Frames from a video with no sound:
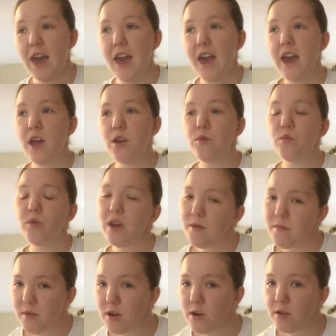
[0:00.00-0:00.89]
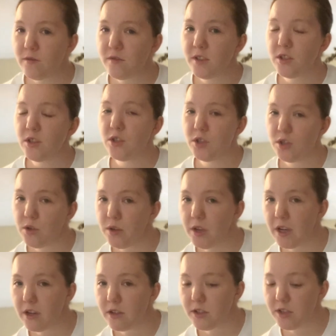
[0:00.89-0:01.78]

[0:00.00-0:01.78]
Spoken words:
And we moved 2 years